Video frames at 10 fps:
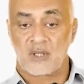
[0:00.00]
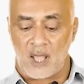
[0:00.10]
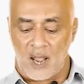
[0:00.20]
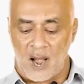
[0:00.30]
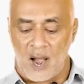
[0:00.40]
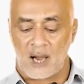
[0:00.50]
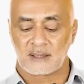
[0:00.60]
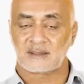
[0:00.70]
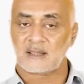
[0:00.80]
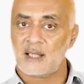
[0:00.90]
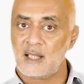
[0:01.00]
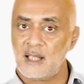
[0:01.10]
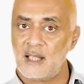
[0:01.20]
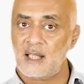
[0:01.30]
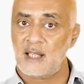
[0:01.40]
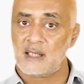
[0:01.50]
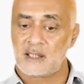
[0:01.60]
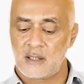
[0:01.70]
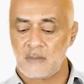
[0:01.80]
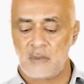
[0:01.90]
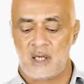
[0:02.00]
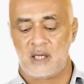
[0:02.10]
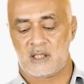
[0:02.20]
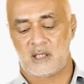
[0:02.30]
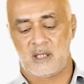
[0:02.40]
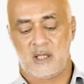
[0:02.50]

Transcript: Cats eat meat.